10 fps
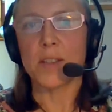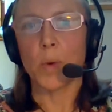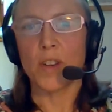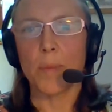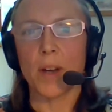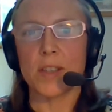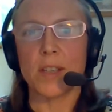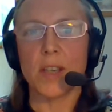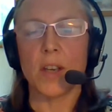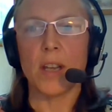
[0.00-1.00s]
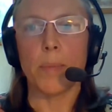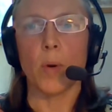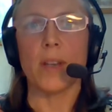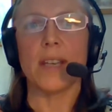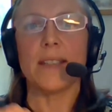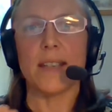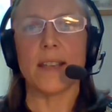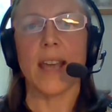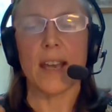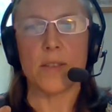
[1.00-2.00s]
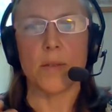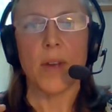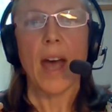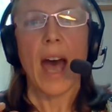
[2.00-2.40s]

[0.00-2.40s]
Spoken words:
to one of Martin's earlier points, it is a case of